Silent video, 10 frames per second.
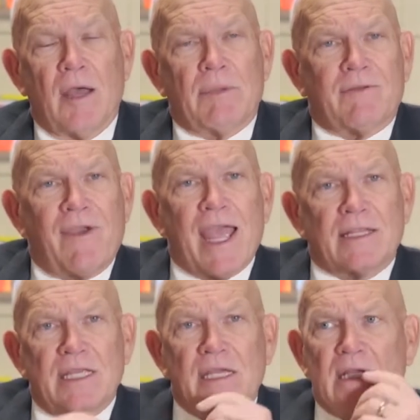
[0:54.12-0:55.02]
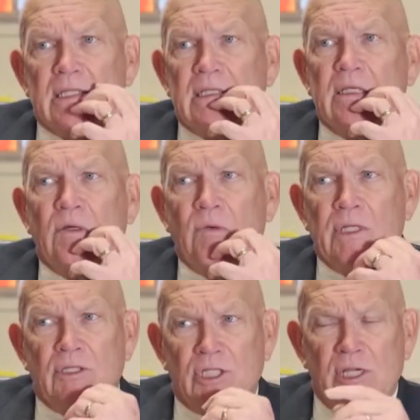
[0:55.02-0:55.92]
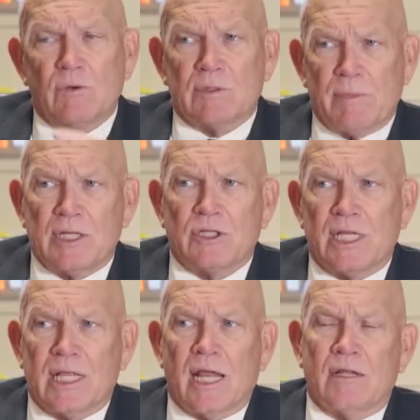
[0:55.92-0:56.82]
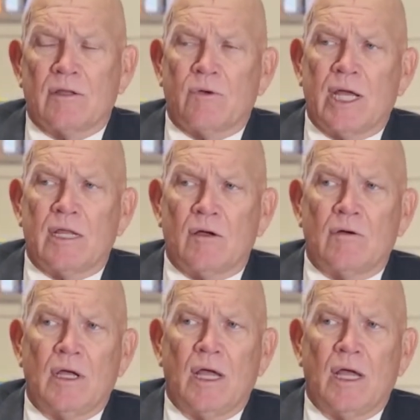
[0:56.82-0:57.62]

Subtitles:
But the fact is, when she was mentioning that on the radio,